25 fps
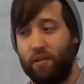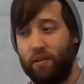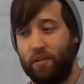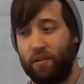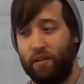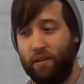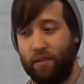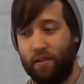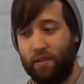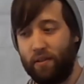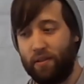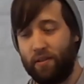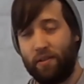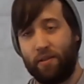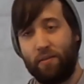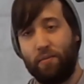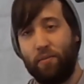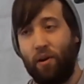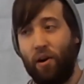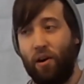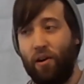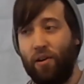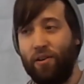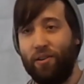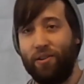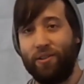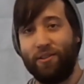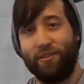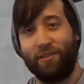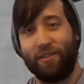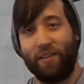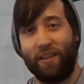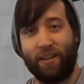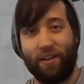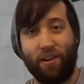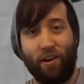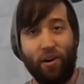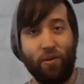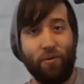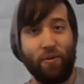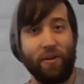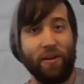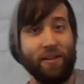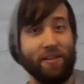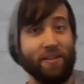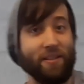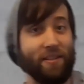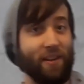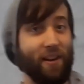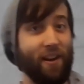is tomorrow, like
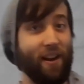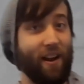always.